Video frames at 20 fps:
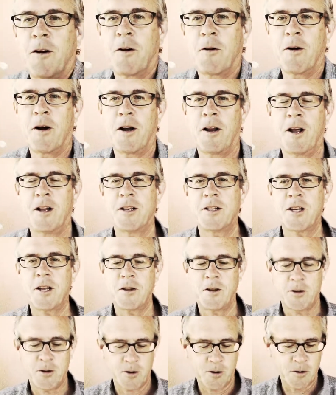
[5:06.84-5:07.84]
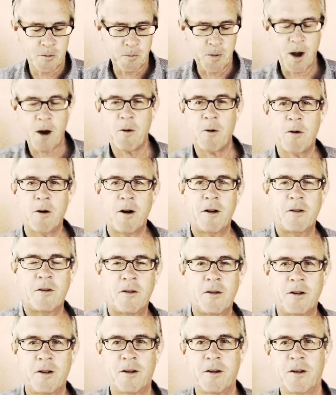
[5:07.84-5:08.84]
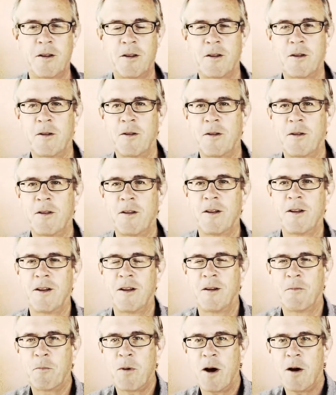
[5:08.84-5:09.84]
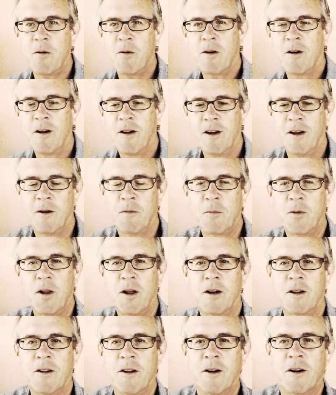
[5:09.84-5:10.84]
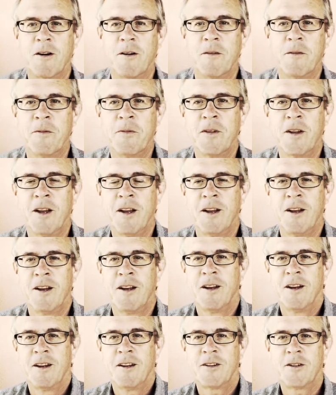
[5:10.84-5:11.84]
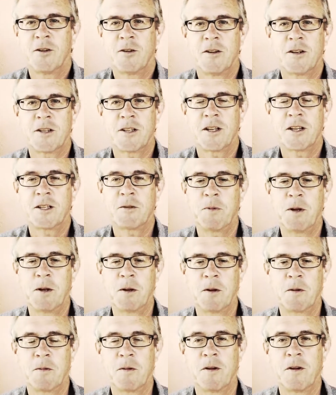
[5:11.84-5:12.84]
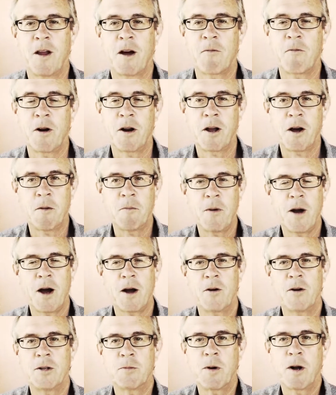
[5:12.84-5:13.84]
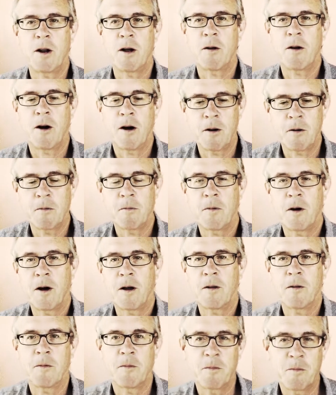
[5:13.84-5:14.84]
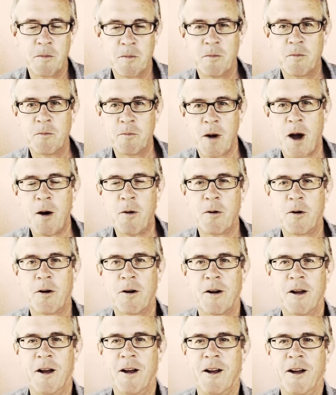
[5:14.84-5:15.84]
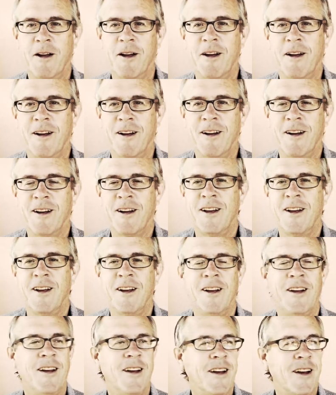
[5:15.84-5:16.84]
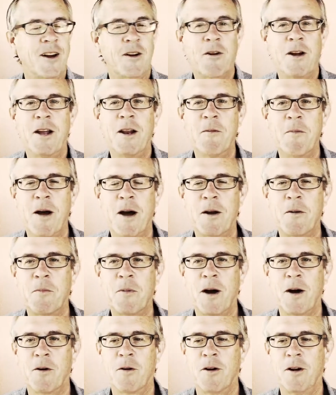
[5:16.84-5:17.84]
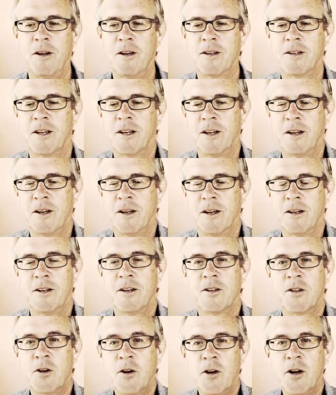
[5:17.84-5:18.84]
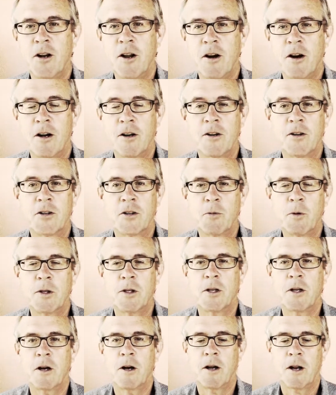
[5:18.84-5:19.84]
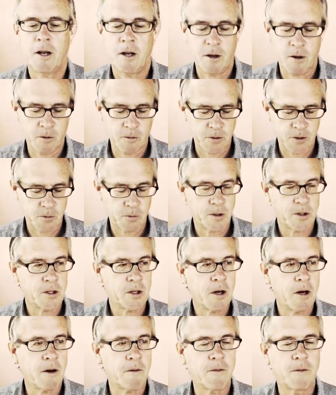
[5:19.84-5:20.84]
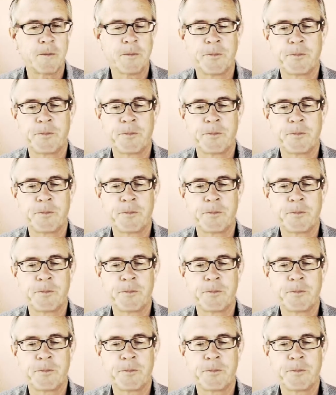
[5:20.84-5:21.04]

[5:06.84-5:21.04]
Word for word: All right, I just had to turn the power on to the power plug there. So this thing's being, not running on batteries, but on power. Great amount of power, you see. Just turn it on, just switch it on. I didn't know it switched off.